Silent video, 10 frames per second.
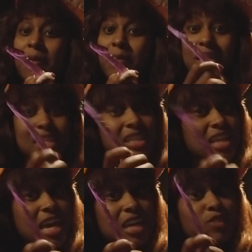but this
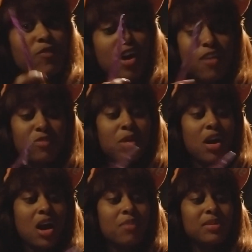thing is far from
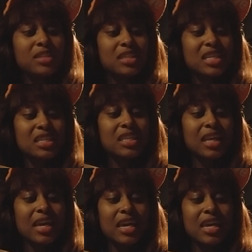harmless this
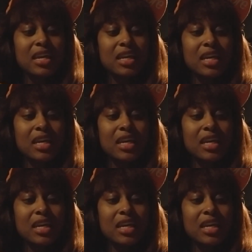thing